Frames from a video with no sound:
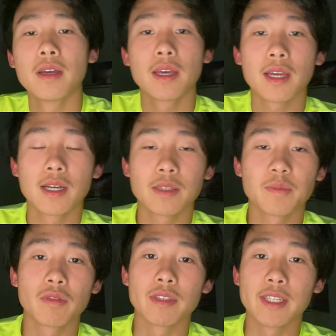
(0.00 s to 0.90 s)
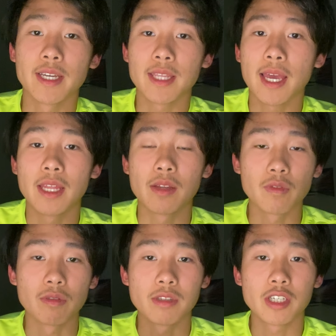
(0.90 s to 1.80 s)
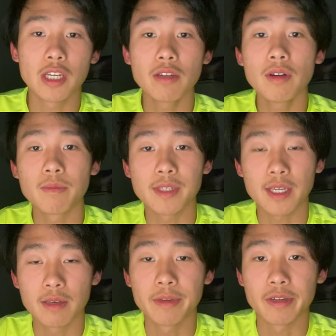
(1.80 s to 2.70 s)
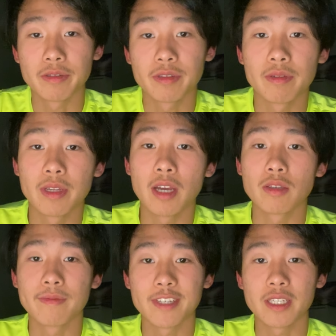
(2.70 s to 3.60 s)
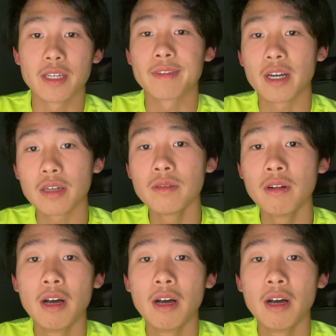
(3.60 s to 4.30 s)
Hey guys, I'm Tony Tian, and if you're new to this channel, I'm a second medical student at University of Otago.